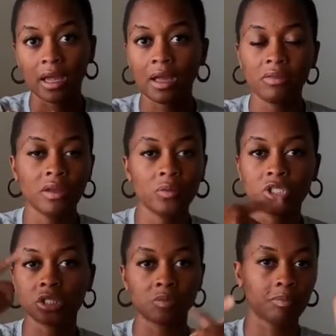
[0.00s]
And then we
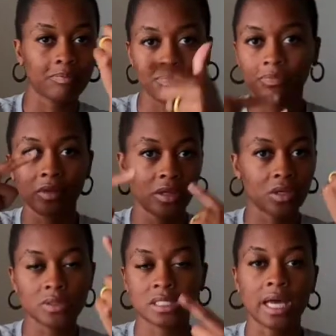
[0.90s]
just, you
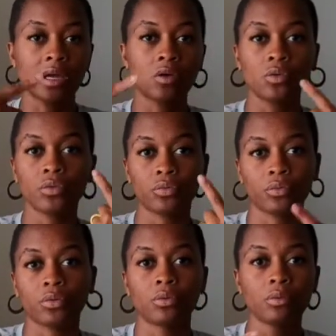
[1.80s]
know, cycle
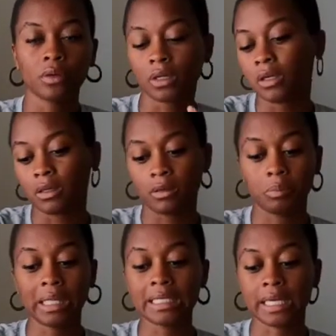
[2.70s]
through
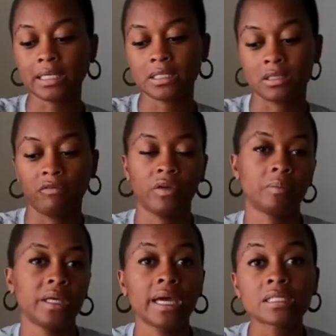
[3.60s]
play dates,
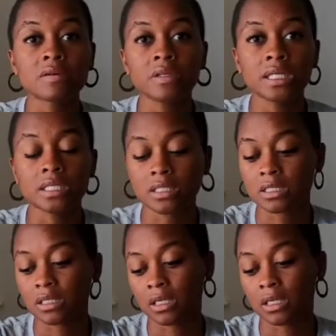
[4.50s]
family activities.